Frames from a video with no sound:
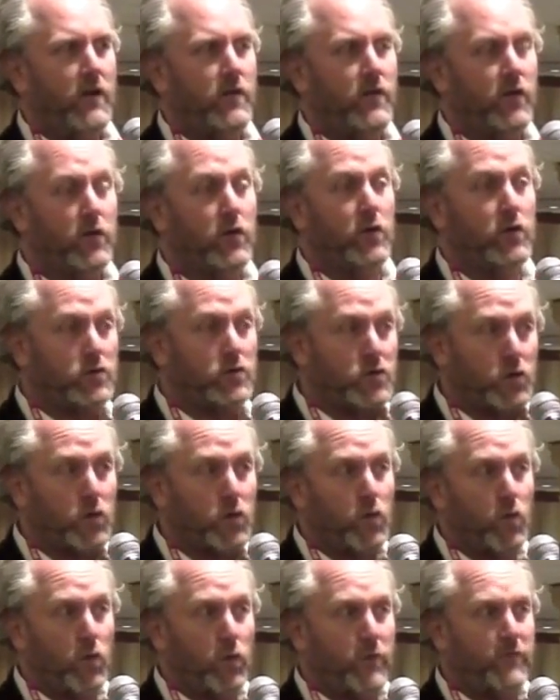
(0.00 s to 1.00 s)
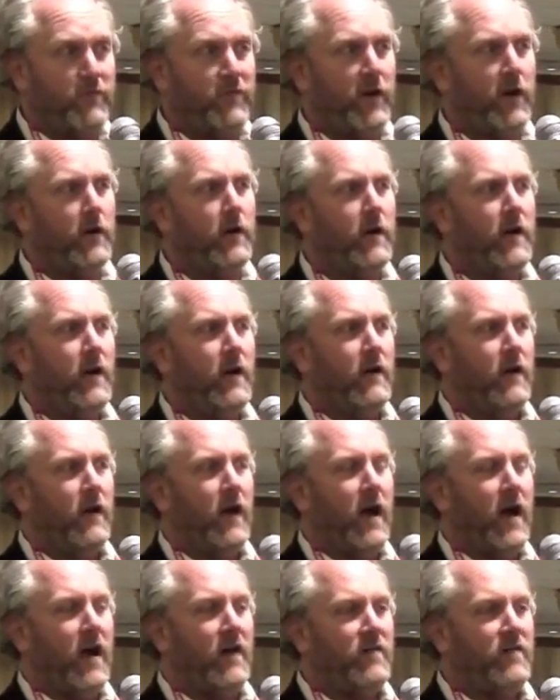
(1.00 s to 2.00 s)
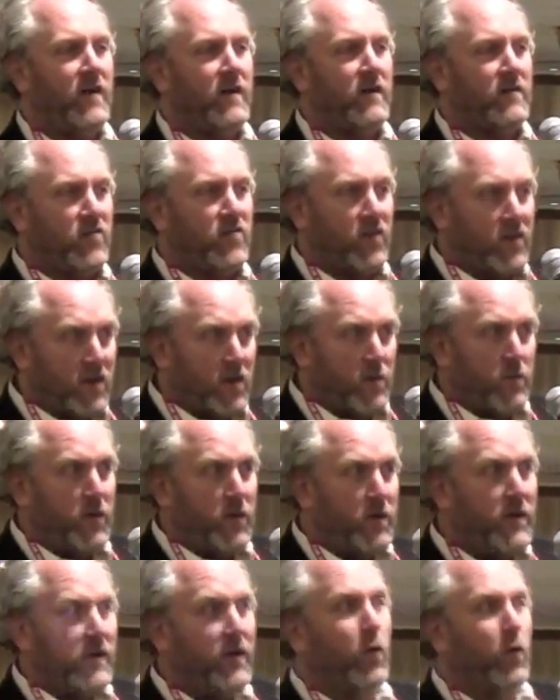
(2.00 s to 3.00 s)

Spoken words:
the culture warfare, the community